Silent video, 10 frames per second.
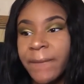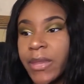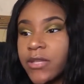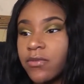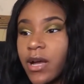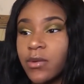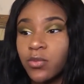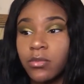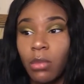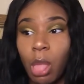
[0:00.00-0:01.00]
Thanks for
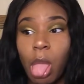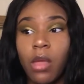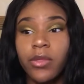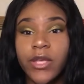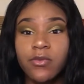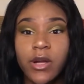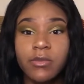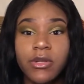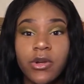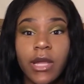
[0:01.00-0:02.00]
watching.
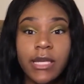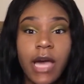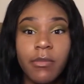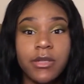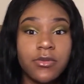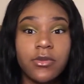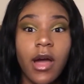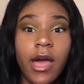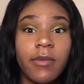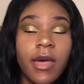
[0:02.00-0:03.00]
Make sure you like, comment,
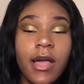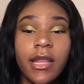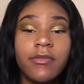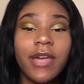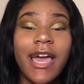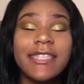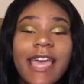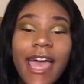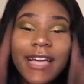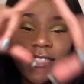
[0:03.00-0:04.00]
subscribe. Love you guys.
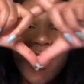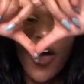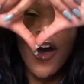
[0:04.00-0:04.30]
EXO.